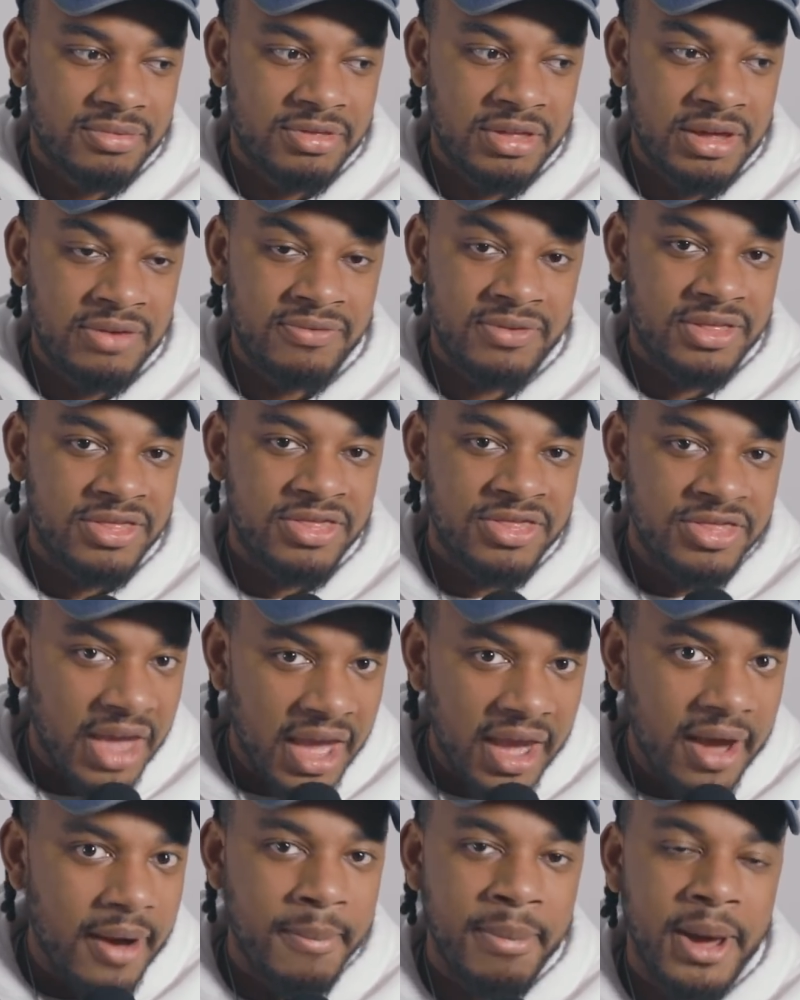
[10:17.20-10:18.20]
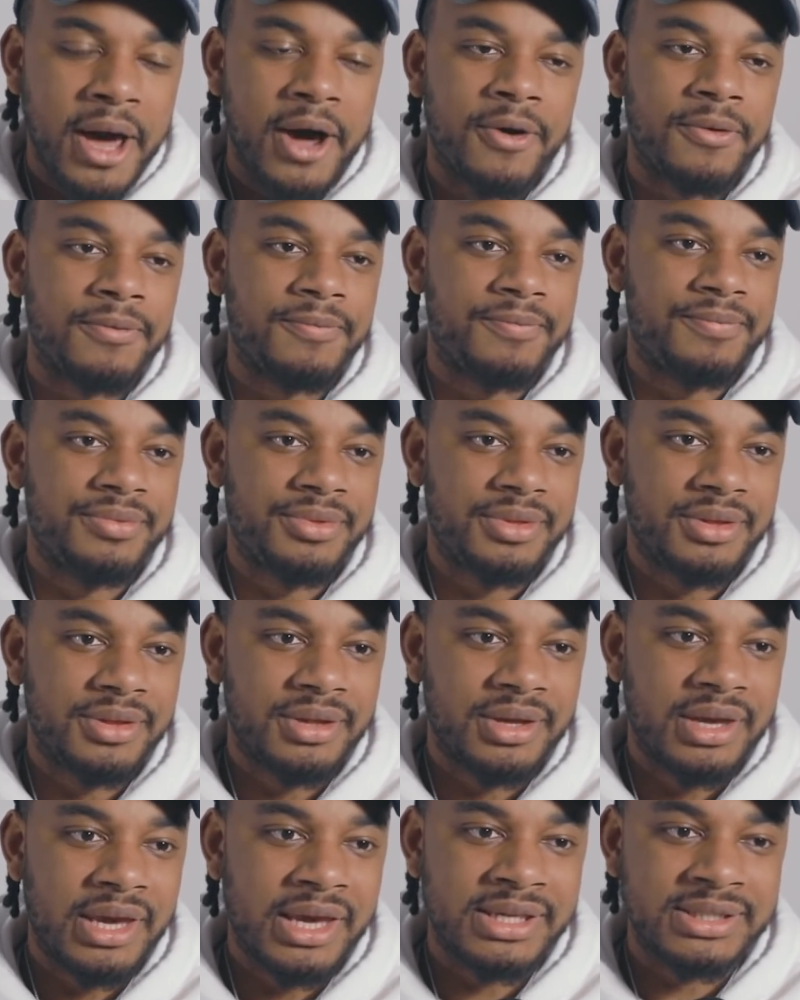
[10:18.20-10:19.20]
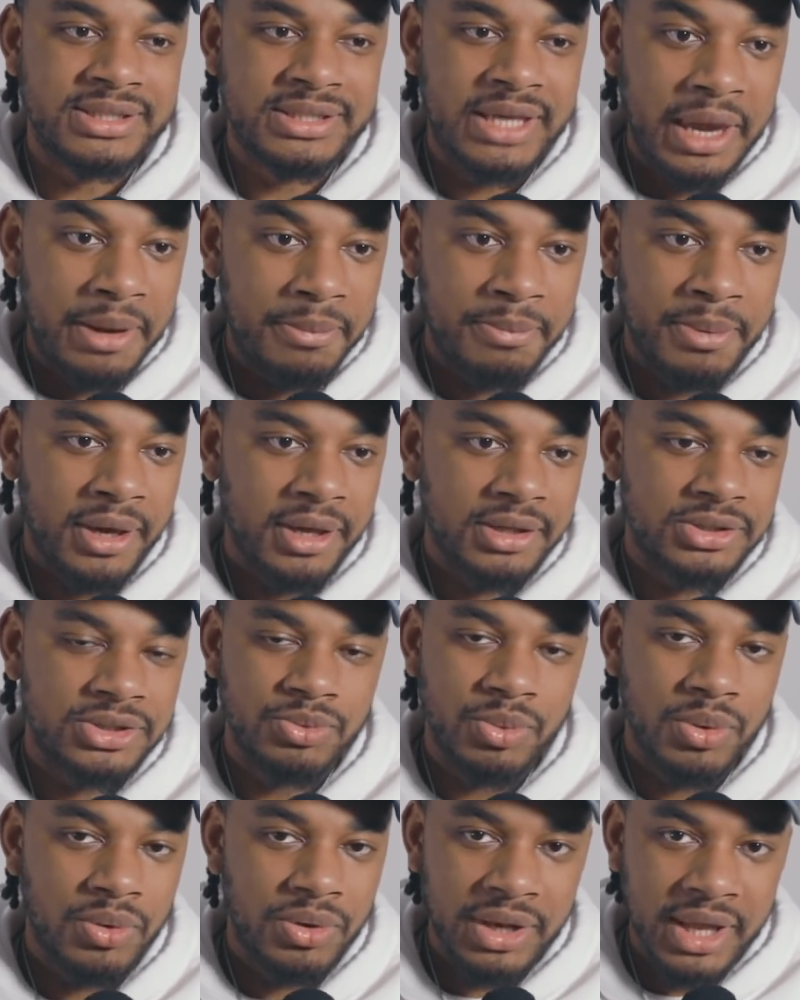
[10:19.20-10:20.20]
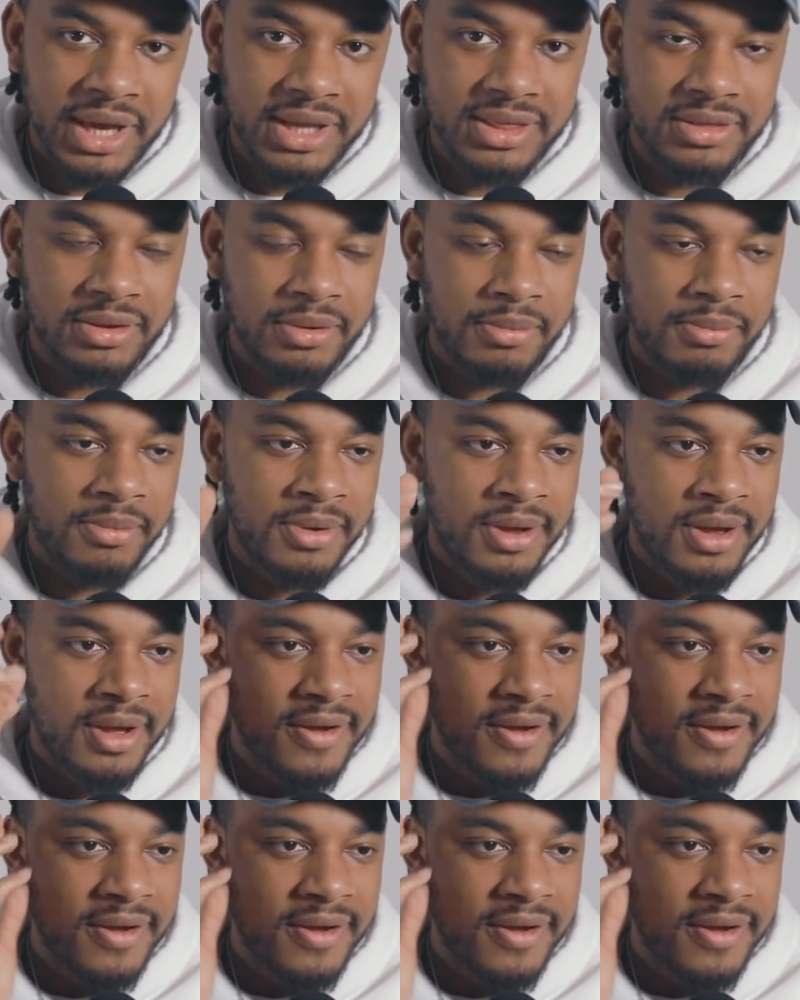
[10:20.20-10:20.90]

even think about escaping, she won't let them.